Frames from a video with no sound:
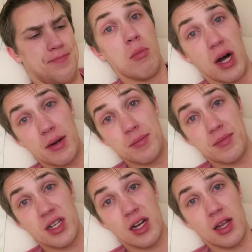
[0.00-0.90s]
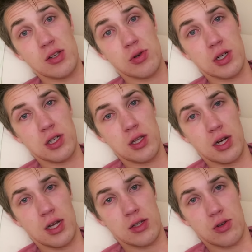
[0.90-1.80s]
But today's question of
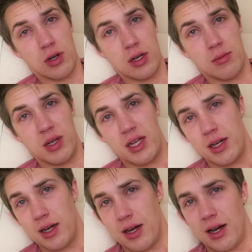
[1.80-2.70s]
the day is going to be